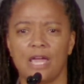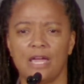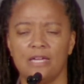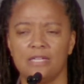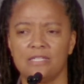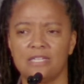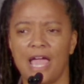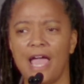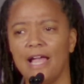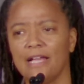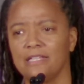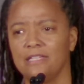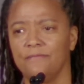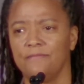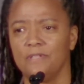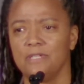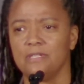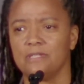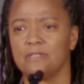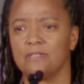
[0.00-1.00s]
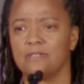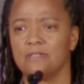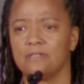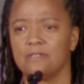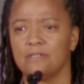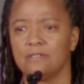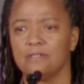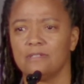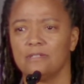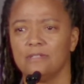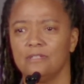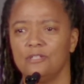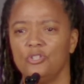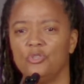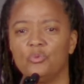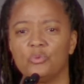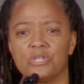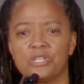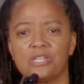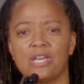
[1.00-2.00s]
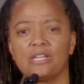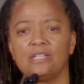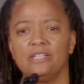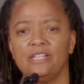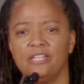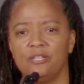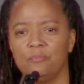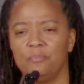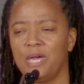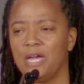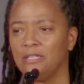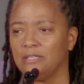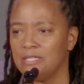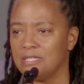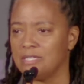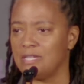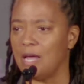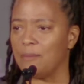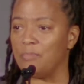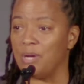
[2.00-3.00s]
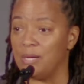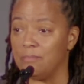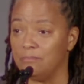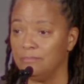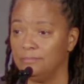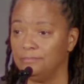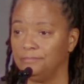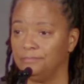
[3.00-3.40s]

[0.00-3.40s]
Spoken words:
as activists, who were suddenly compelled to step up,